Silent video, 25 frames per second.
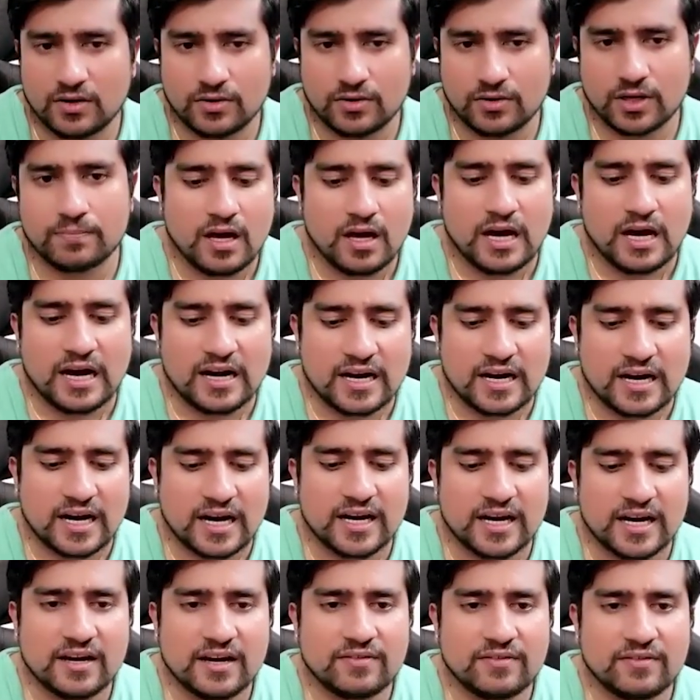Okay. And
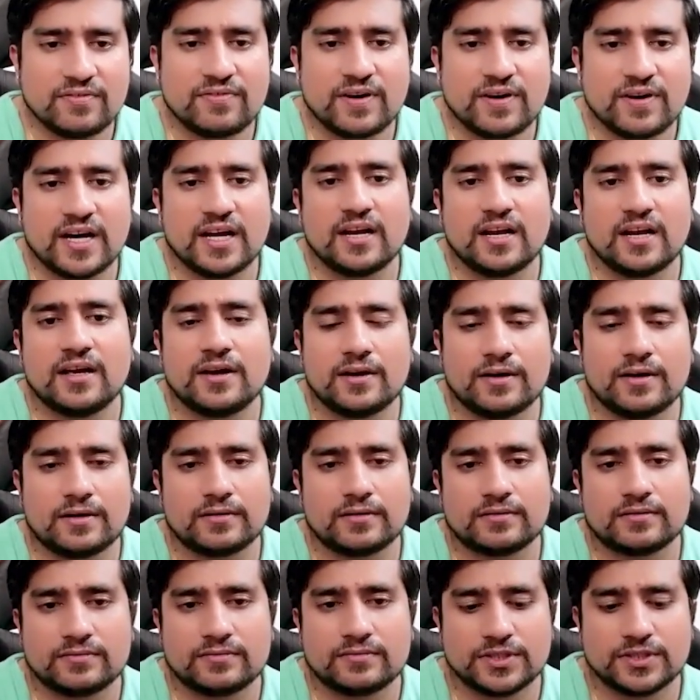I have a file here,
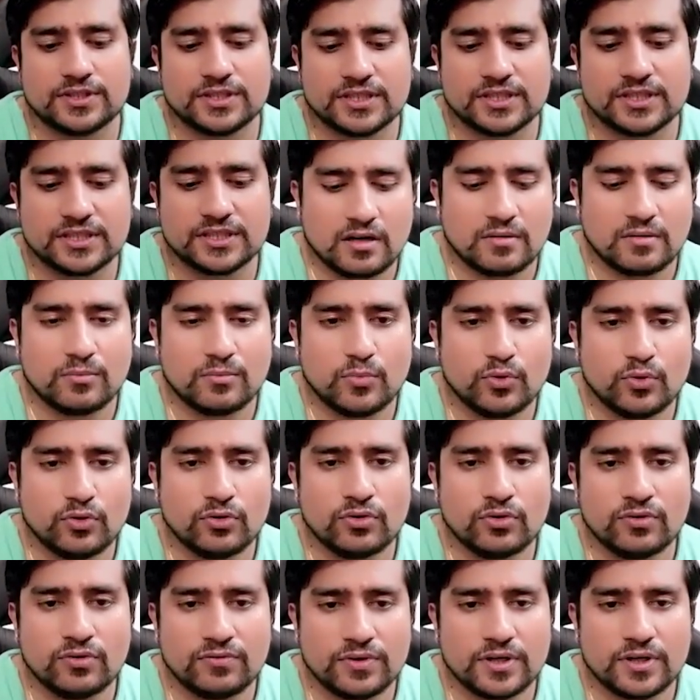which is
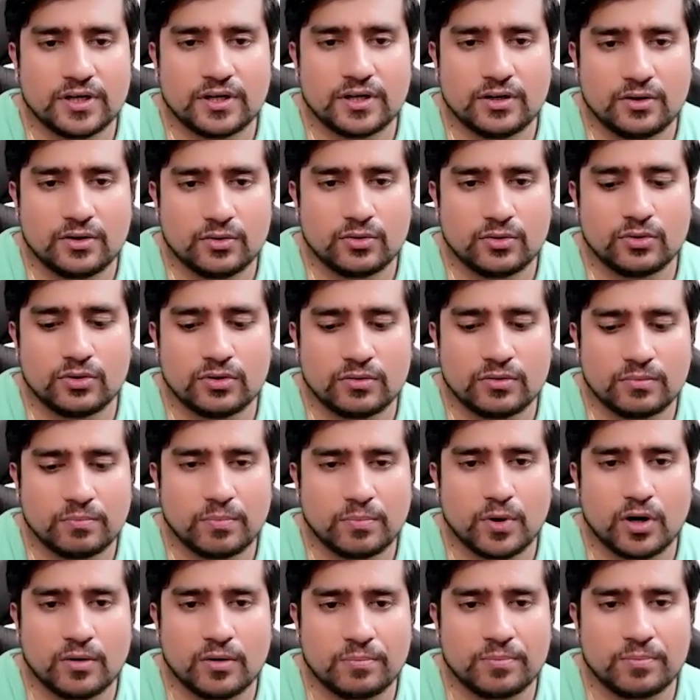
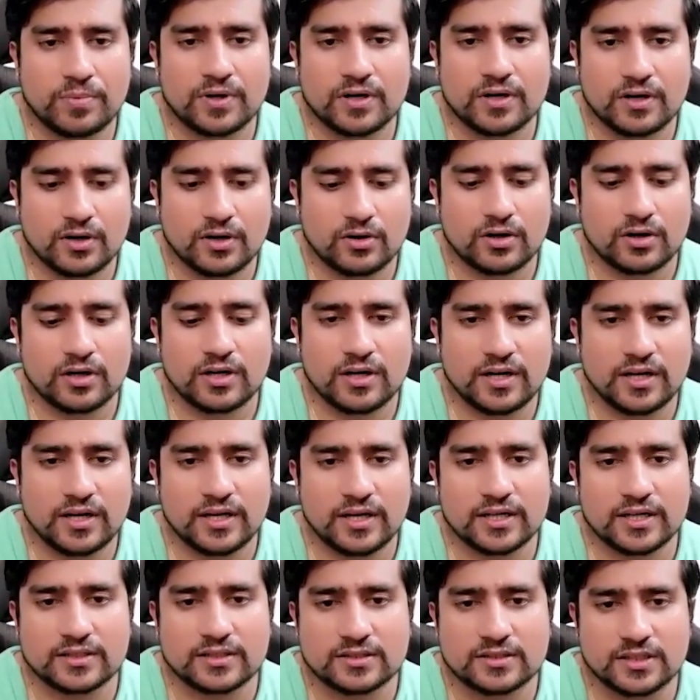
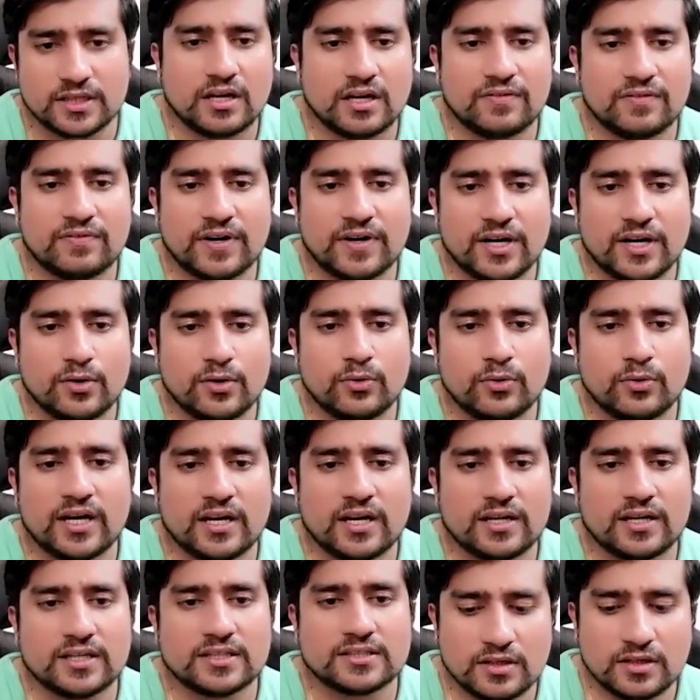move2pop.txt. If I do
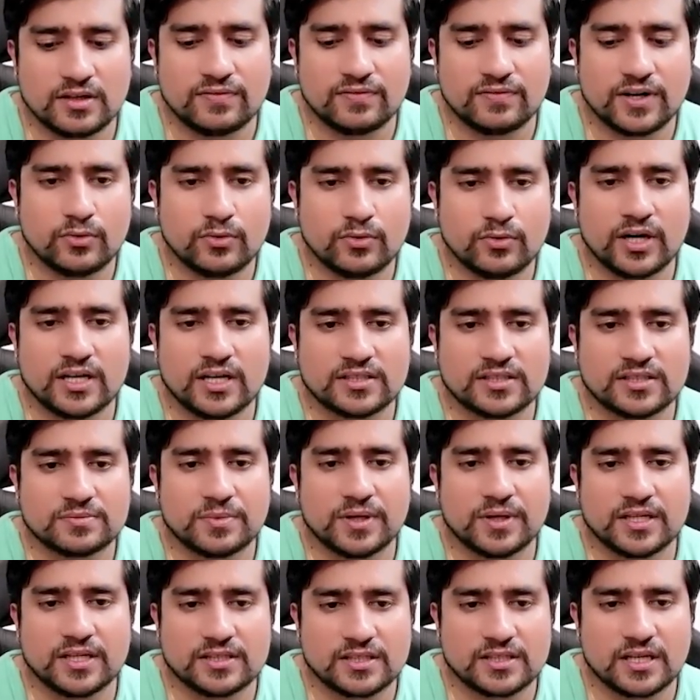ls, if I do ls
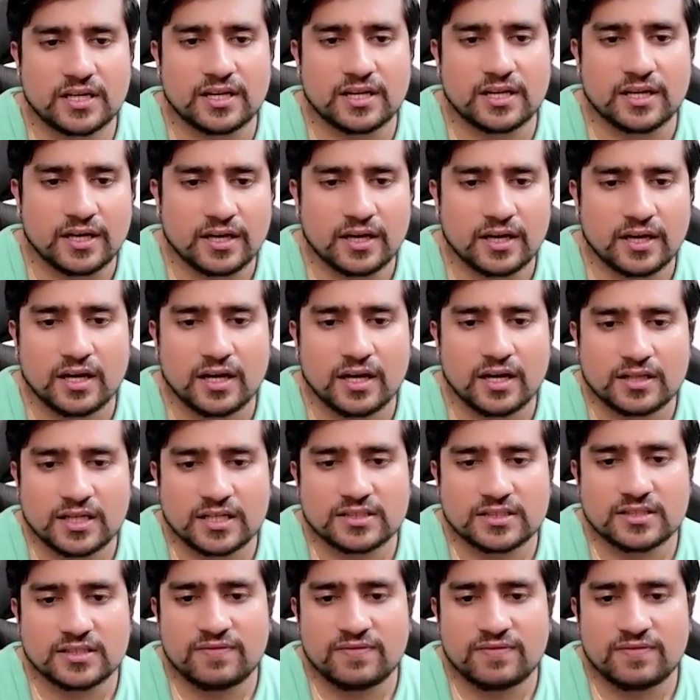minus la, there is a